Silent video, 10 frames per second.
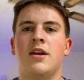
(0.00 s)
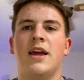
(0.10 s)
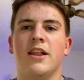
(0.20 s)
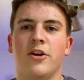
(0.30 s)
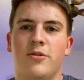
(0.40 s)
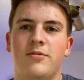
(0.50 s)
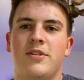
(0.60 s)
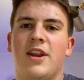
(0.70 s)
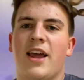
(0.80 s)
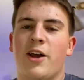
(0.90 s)
Hello,
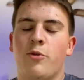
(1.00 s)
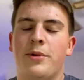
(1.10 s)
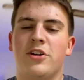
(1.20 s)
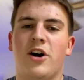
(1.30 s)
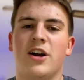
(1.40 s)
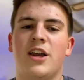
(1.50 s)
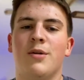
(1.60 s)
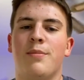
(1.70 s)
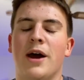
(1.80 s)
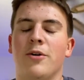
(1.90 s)
today I will be talking
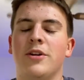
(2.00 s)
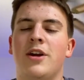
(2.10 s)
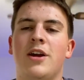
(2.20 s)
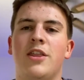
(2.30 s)
about